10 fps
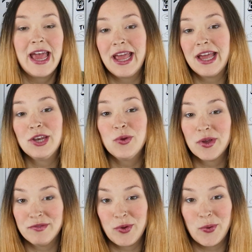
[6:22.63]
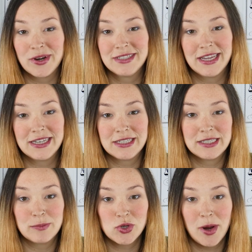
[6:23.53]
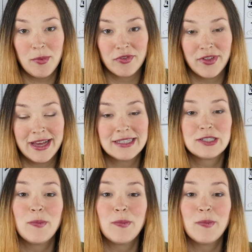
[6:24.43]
and you can of course get into some trouble for that.